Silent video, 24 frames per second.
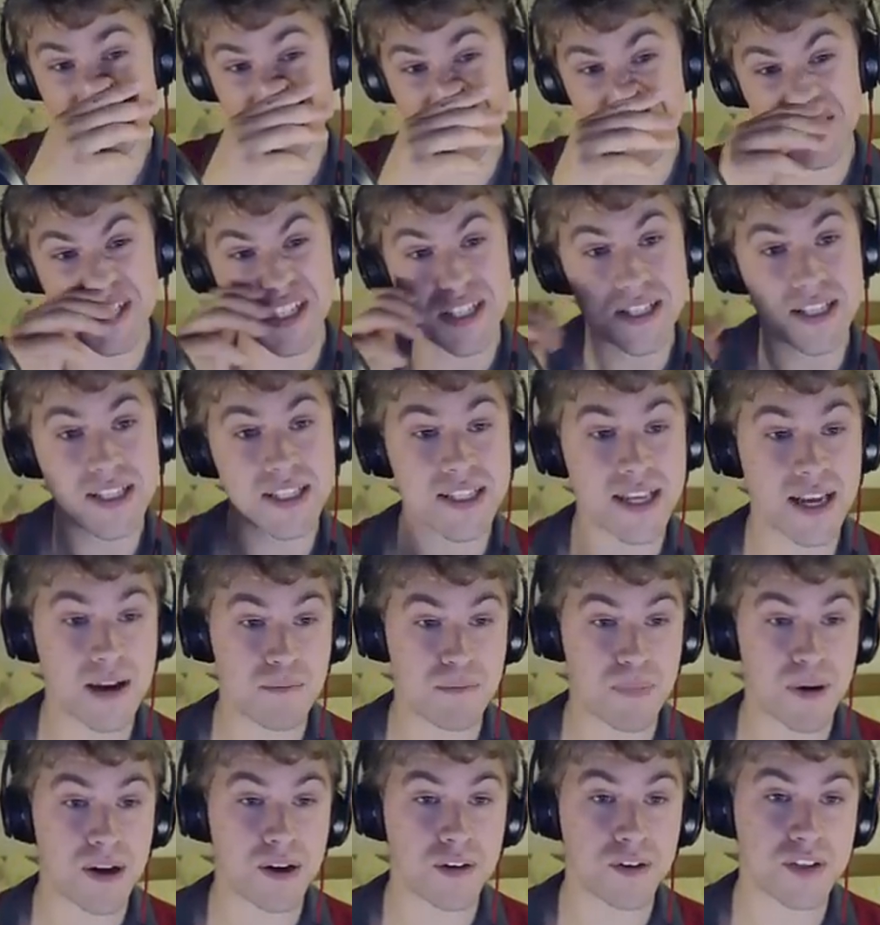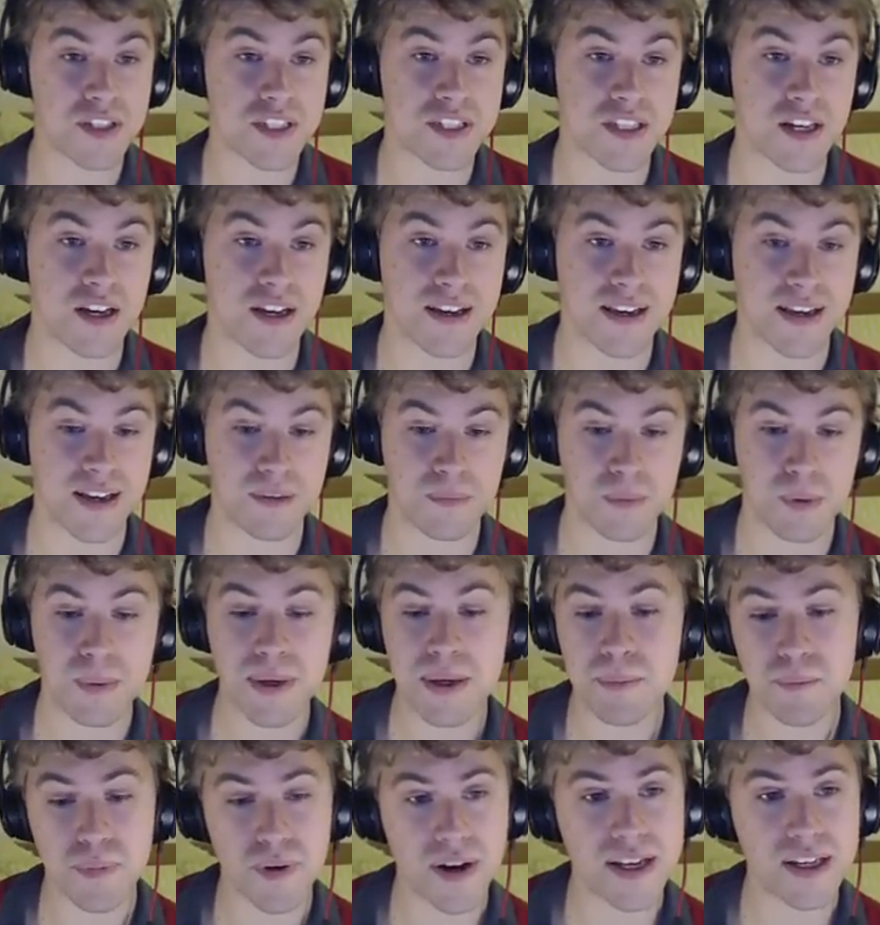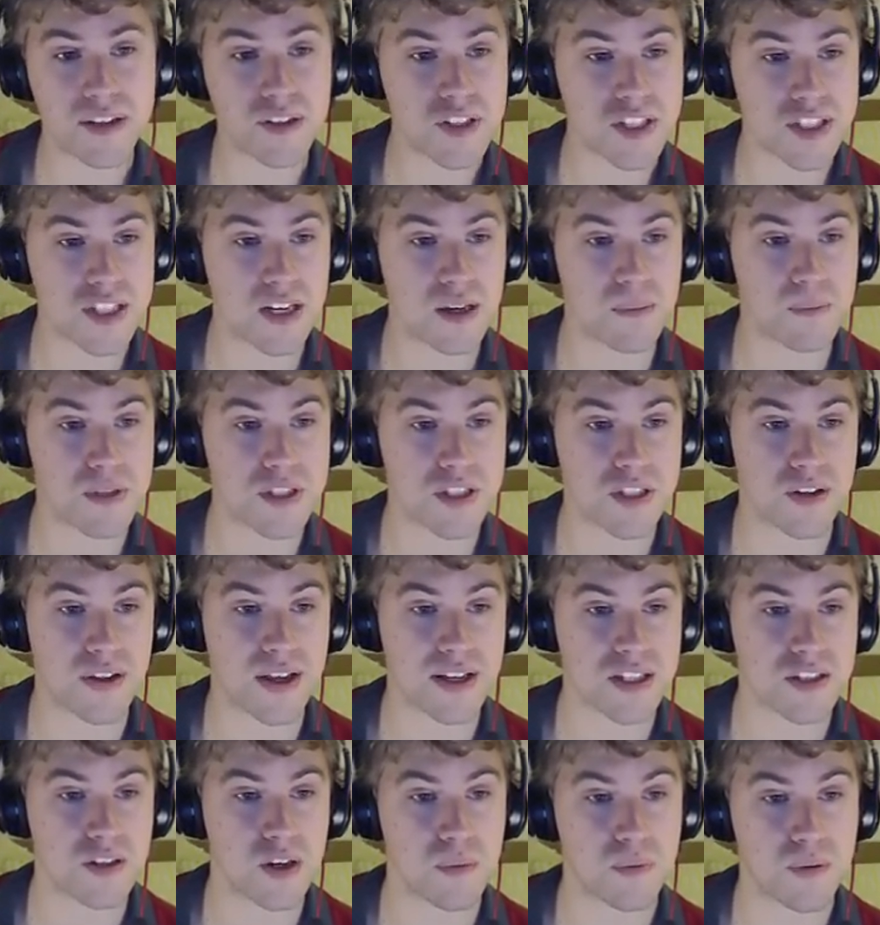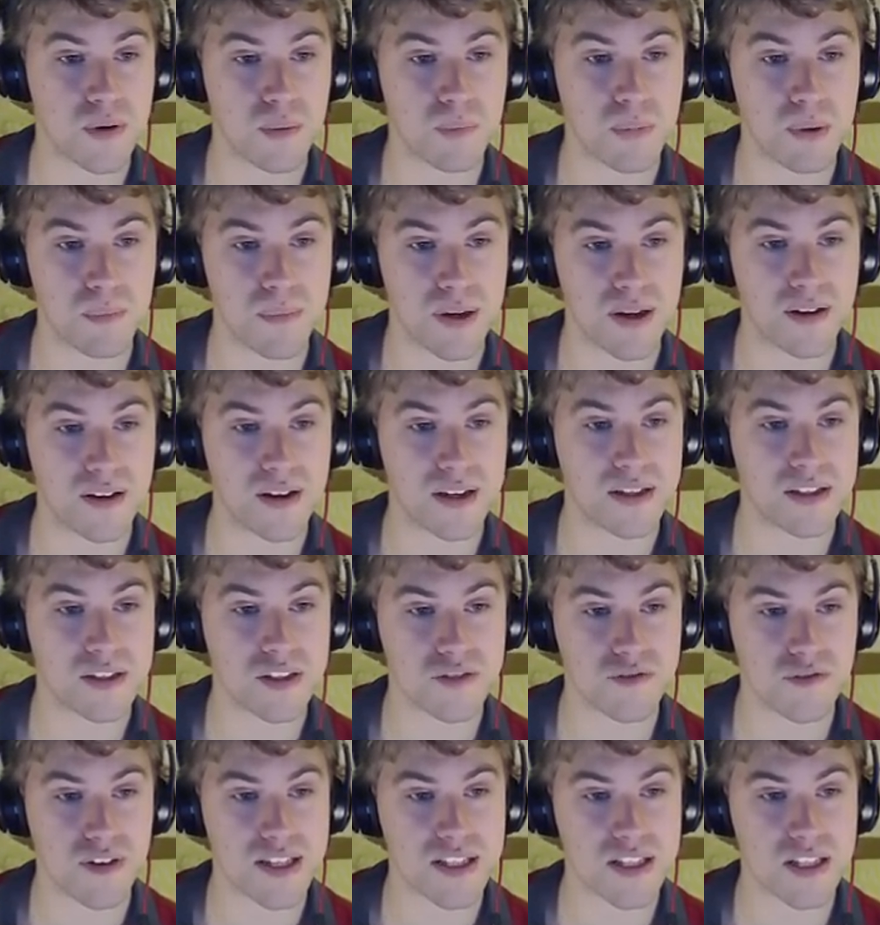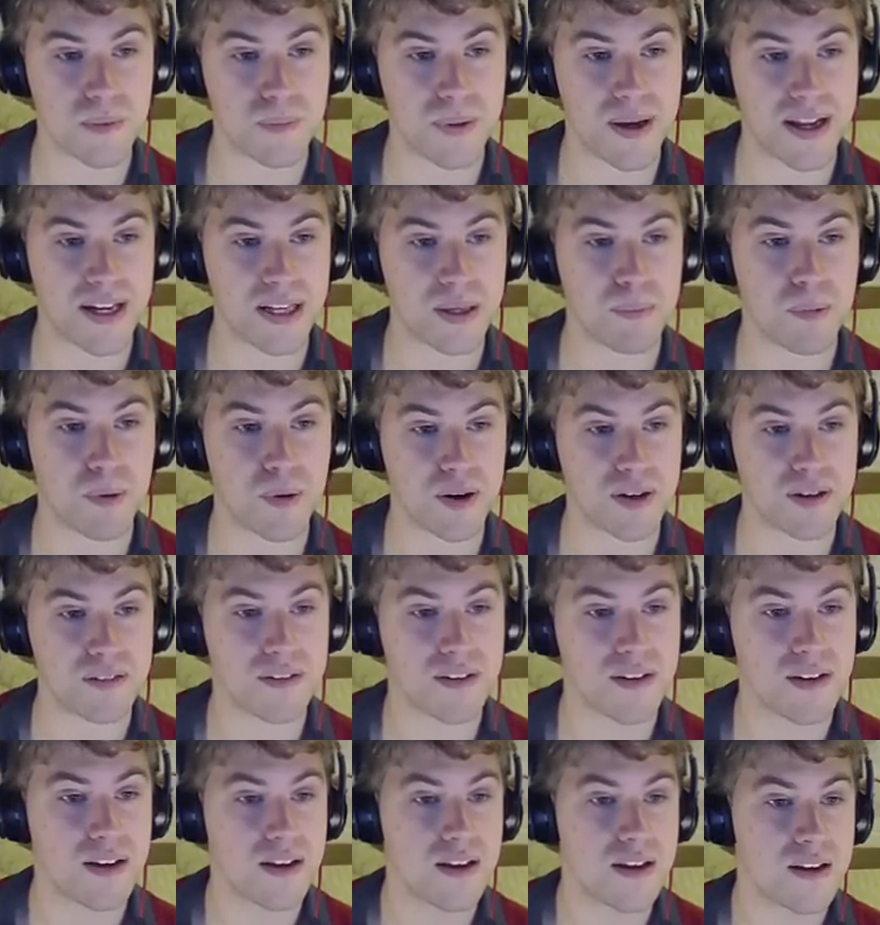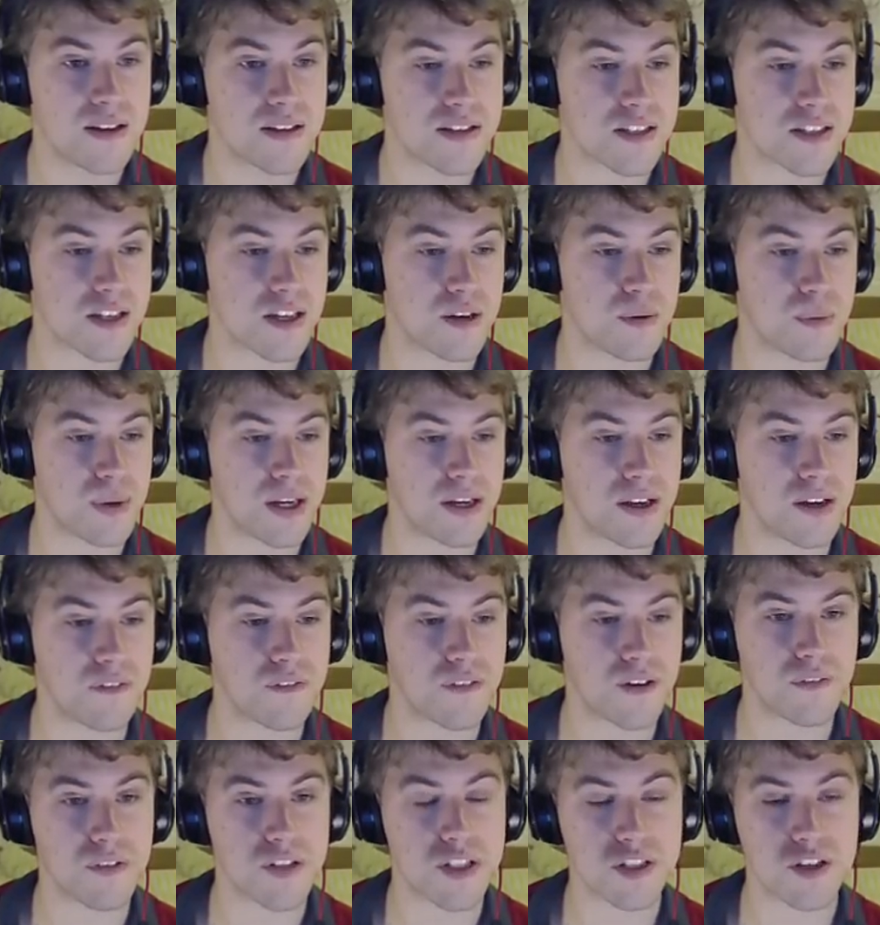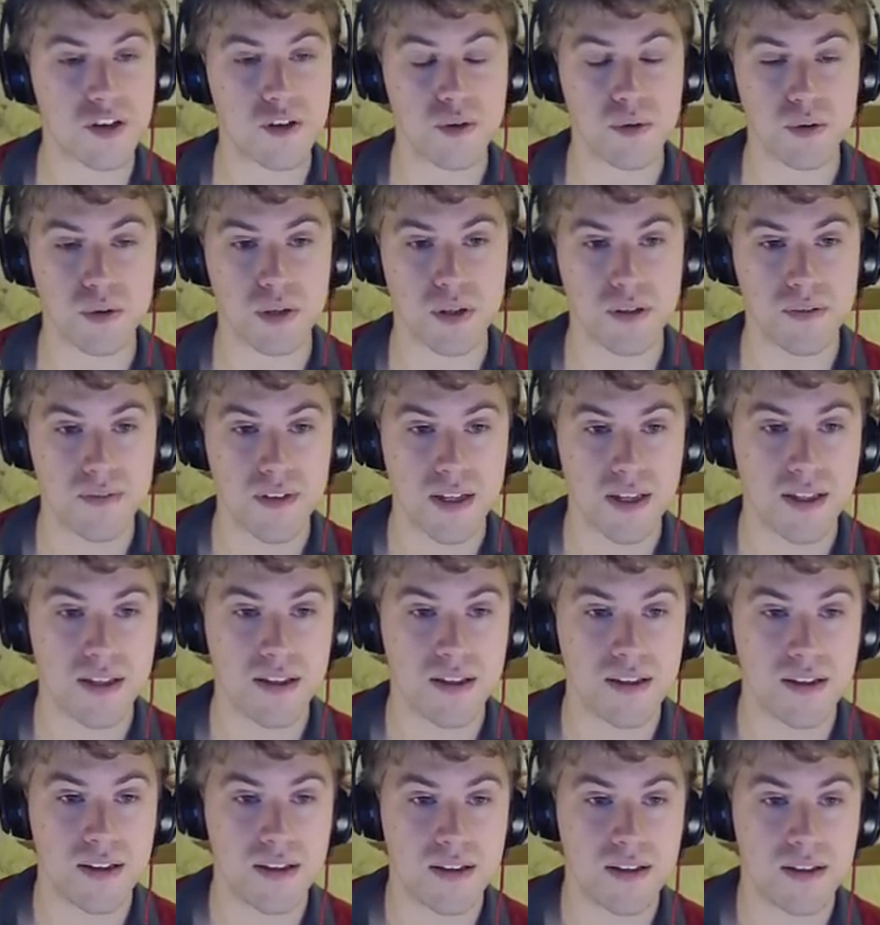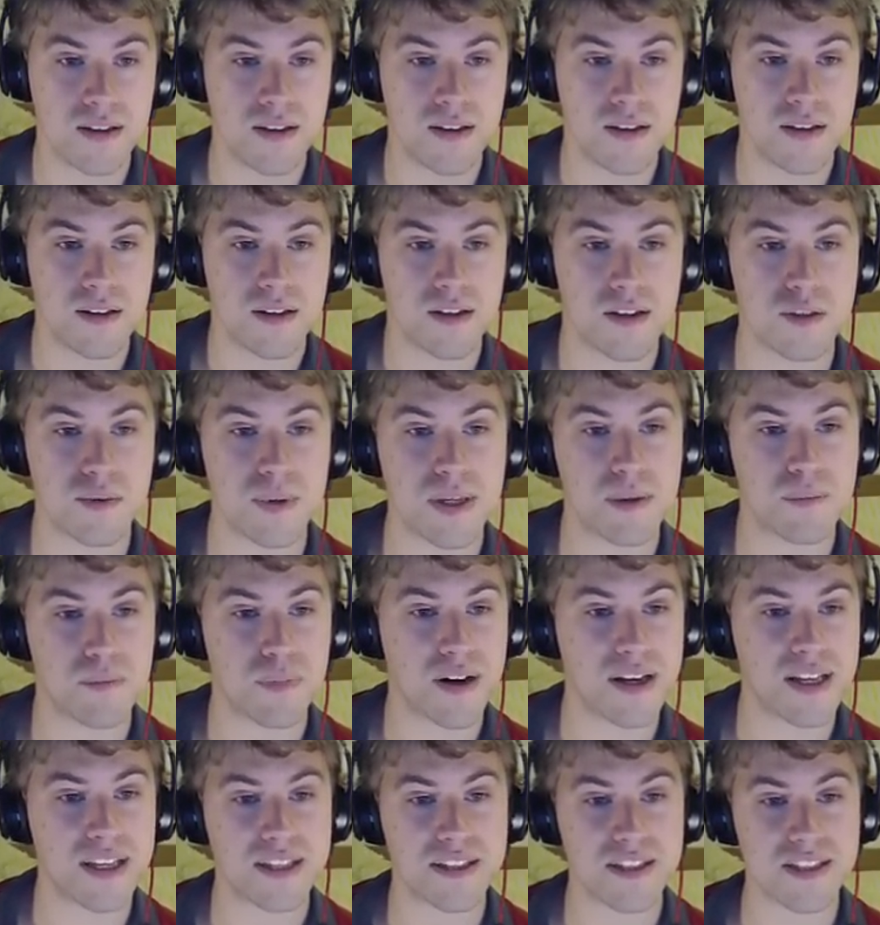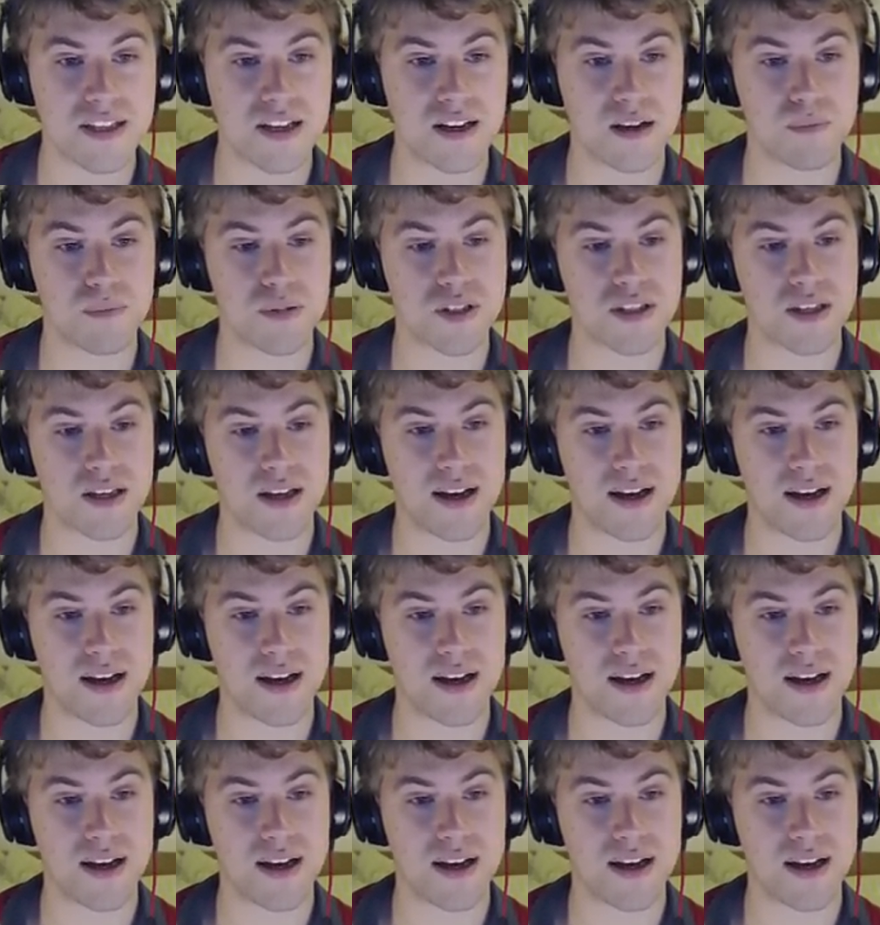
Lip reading: We just need to get a burn on this guy again. We can break your subs, so that's not a problem. And I can just rest up at any point. So we're going to go for another Scald. Because we can break his subs.